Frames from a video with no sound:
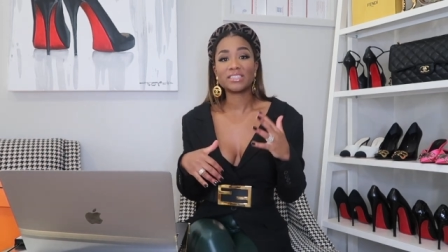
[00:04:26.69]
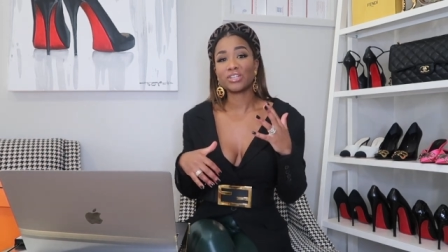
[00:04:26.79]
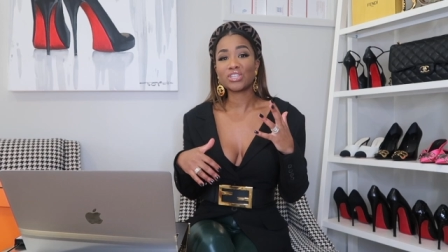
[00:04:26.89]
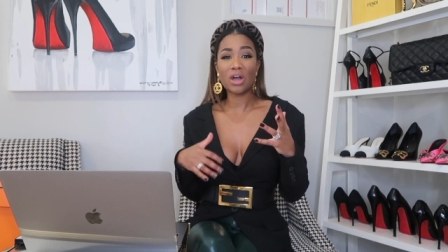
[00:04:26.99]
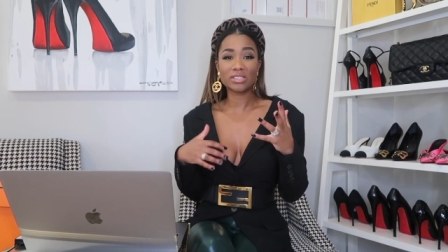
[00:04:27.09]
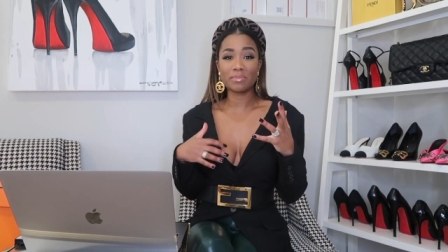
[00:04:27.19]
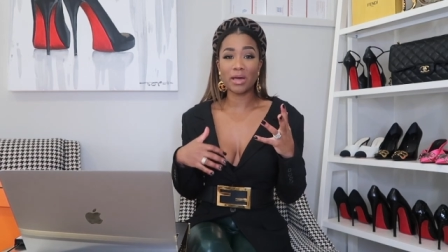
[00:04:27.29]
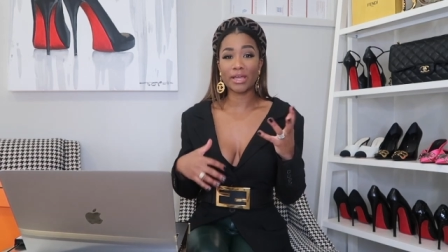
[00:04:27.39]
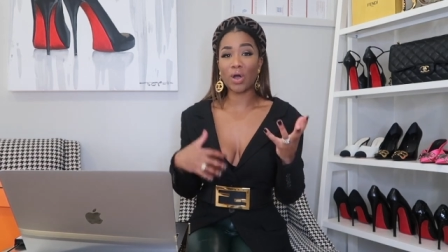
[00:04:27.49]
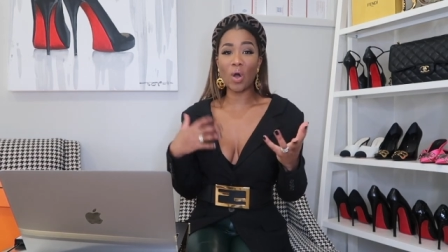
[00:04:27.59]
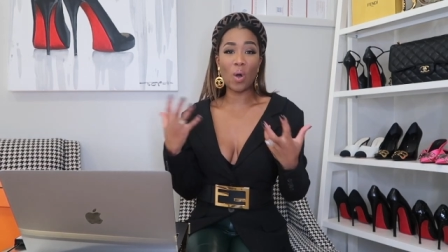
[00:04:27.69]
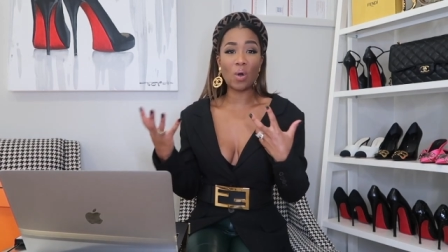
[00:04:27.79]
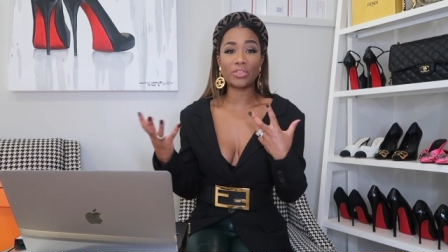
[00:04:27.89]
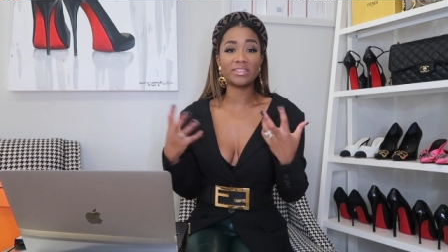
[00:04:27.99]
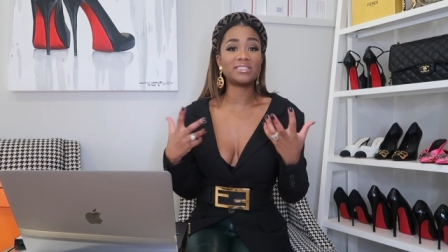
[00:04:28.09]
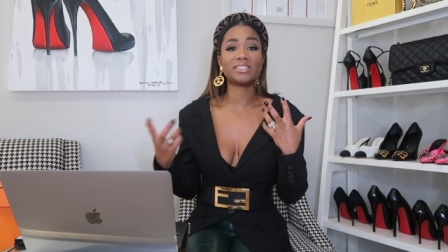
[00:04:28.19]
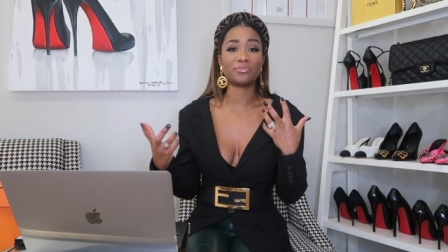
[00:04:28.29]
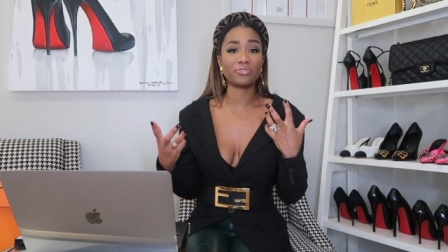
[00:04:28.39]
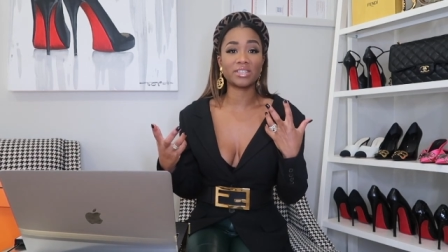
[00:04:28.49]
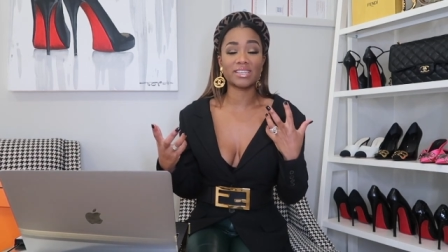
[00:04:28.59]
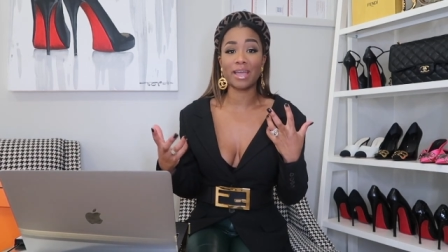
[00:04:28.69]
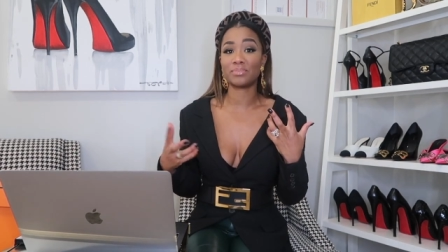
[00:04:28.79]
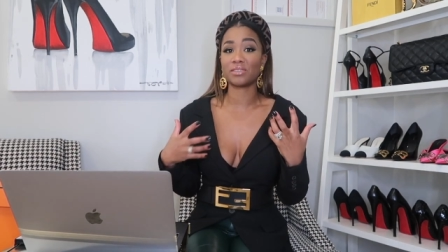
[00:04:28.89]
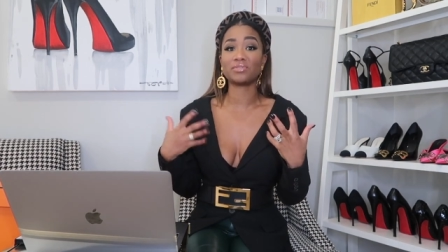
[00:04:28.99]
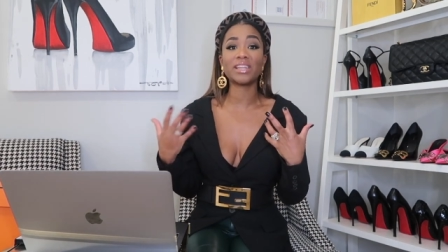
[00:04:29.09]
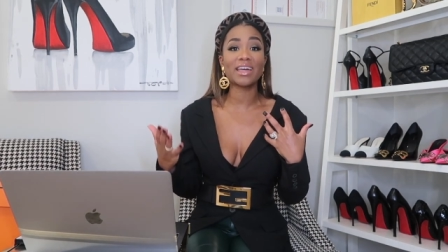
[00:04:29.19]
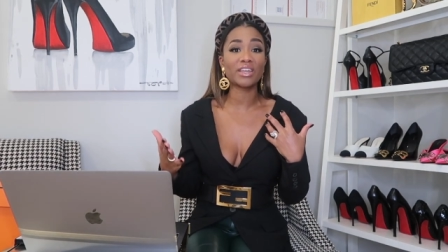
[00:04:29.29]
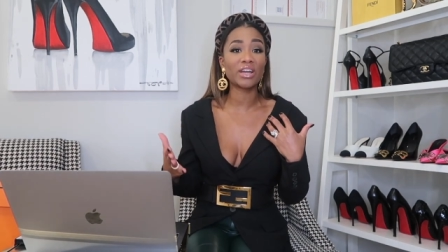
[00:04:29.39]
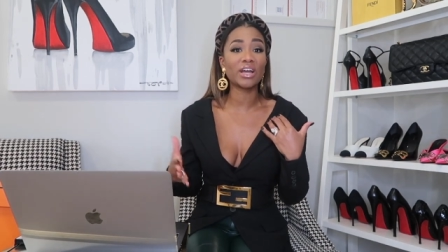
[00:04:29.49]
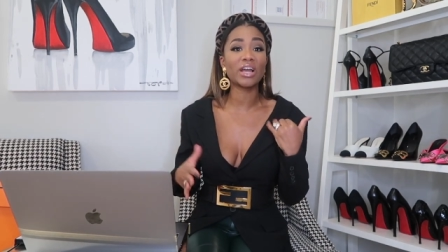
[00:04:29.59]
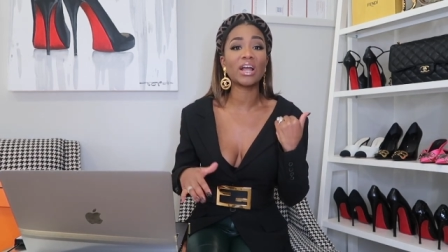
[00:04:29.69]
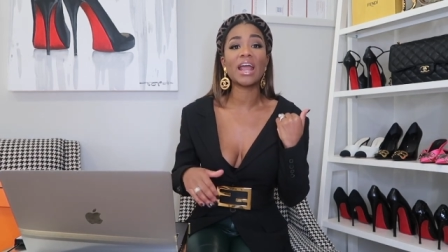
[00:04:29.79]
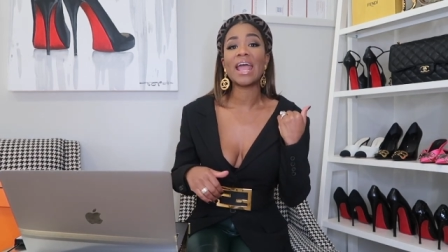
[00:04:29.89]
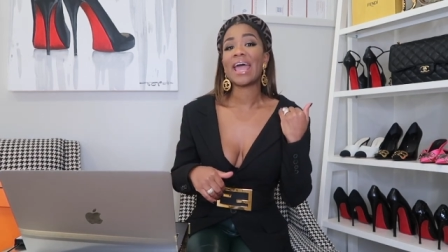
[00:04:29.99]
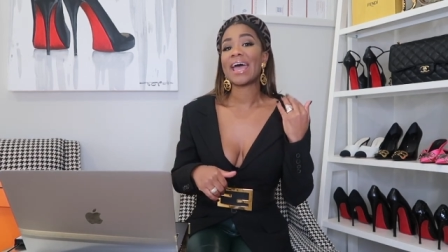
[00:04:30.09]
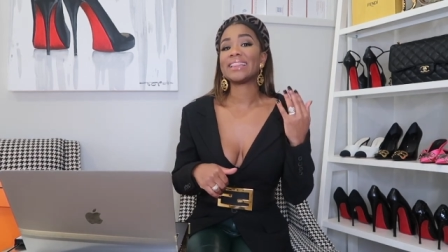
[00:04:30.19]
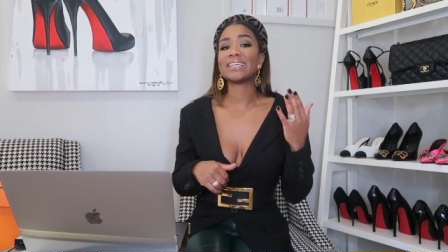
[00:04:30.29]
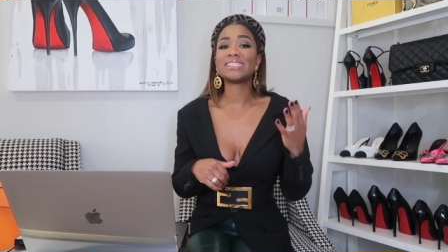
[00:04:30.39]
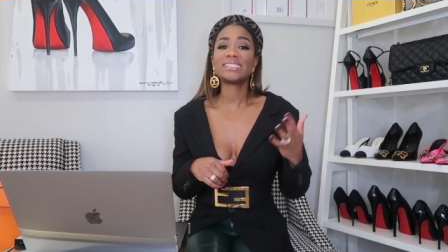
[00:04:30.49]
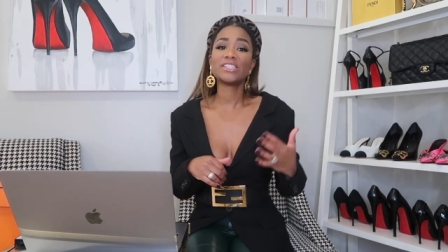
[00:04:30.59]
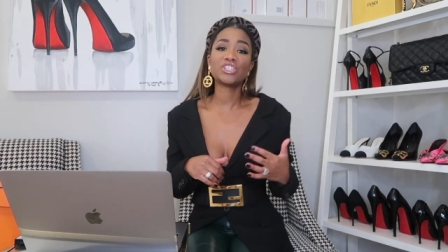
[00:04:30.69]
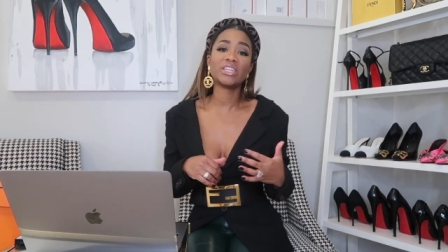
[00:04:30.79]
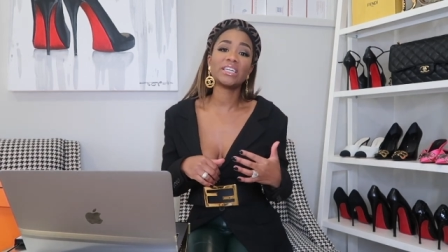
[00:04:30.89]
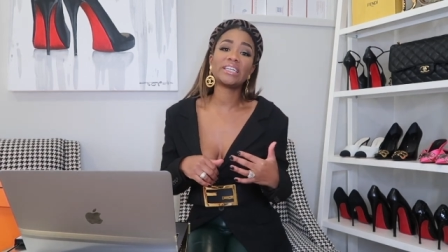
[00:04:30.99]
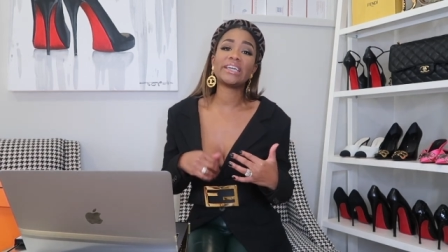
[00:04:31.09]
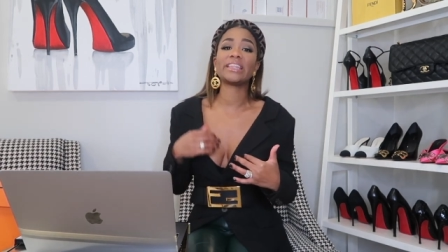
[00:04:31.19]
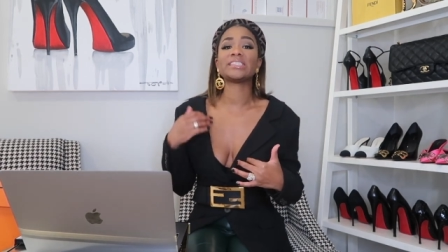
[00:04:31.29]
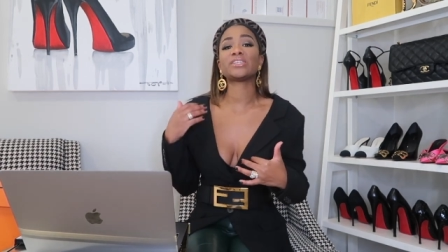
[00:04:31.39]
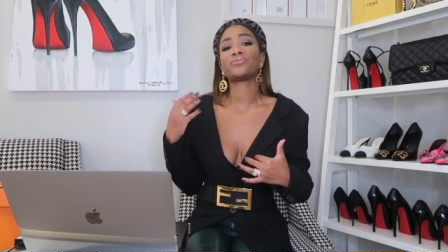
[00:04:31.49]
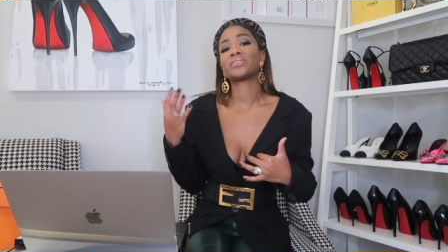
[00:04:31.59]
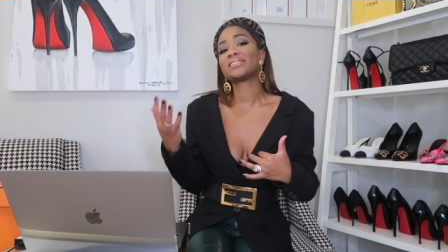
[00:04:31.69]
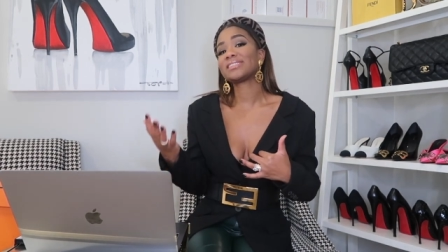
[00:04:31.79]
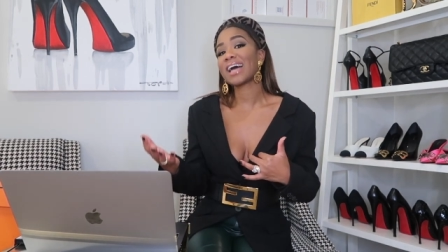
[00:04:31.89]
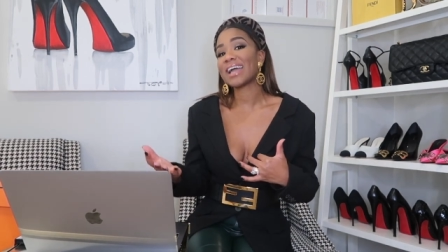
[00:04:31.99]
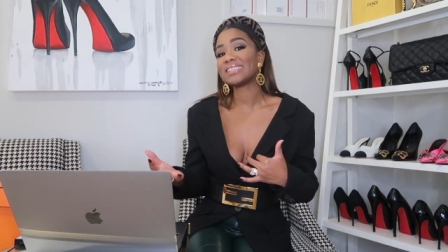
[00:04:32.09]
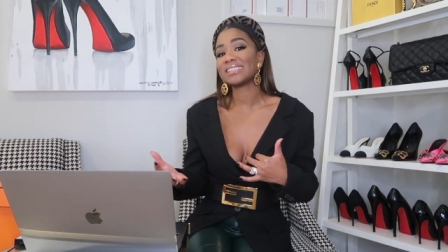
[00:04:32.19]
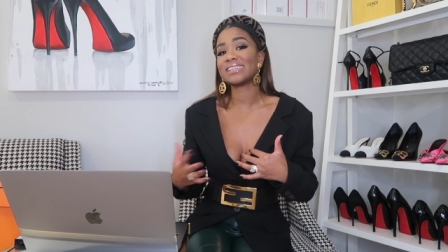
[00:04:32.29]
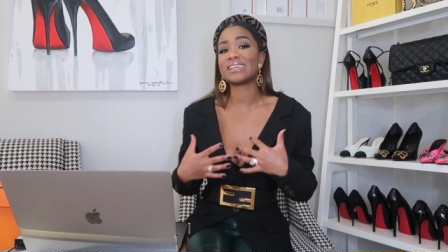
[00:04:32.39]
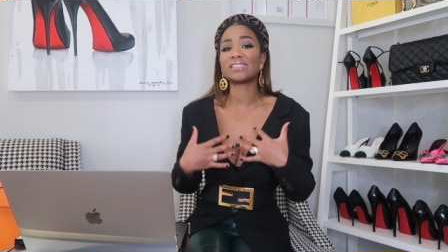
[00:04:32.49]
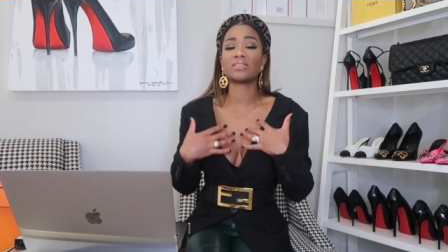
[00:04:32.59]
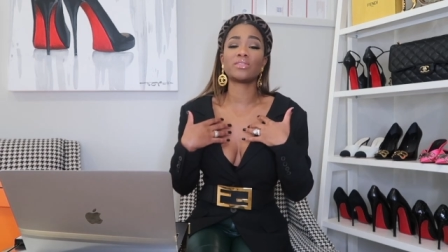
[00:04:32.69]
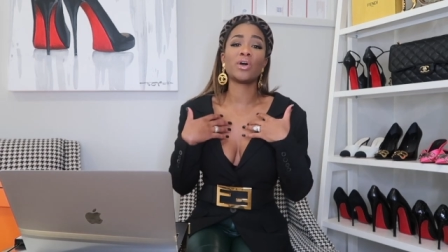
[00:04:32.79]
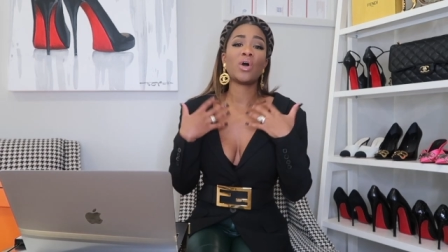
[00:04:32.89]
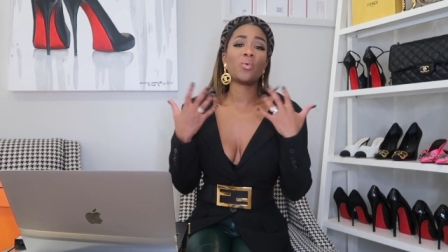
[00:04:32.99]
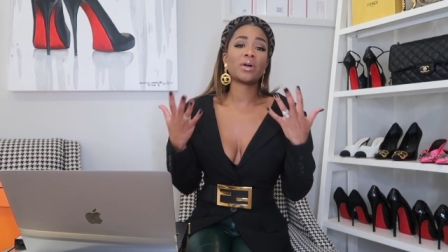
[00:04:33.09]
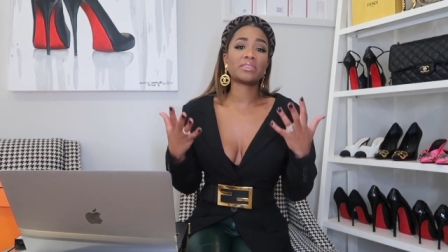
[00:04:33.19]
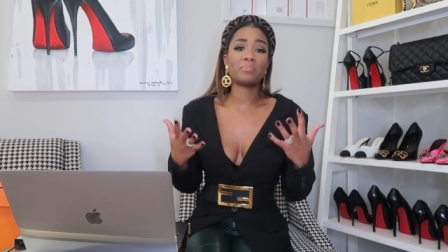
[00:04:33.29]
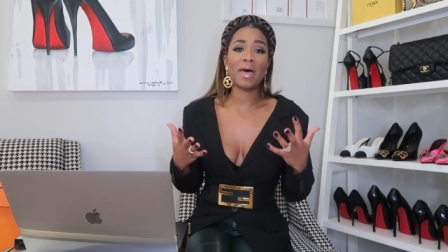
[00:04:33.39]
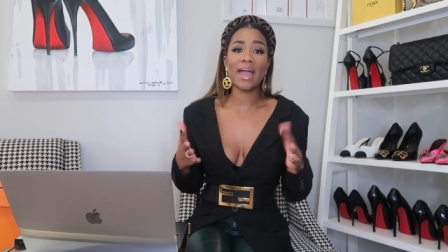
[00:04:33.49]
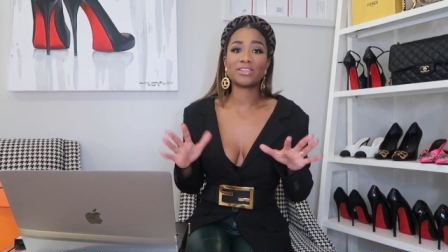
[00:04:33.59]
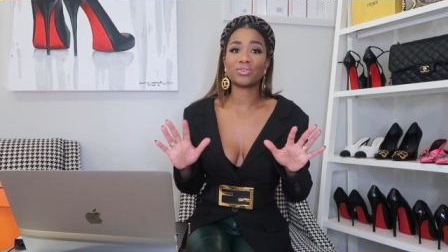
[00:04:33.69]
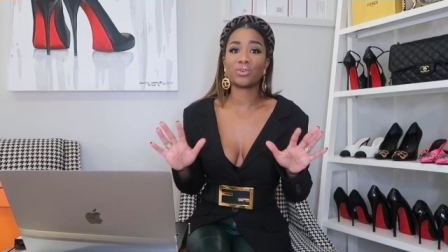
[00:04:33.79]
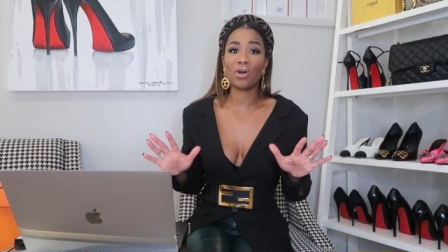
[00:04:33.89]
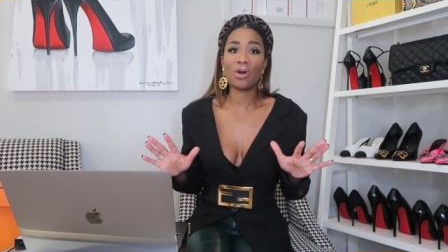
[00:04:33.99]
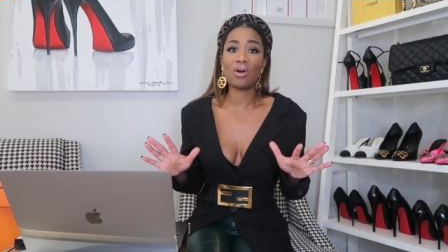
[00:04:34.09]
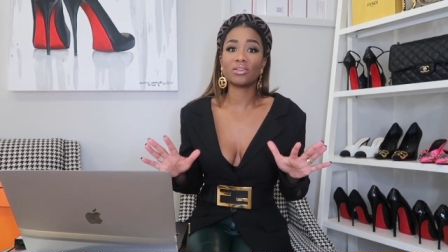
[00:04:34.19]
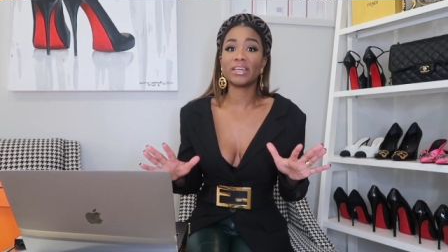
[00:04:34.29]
and it talks about like all the different types of leather and the stitching and the different sizes and what the bags are called.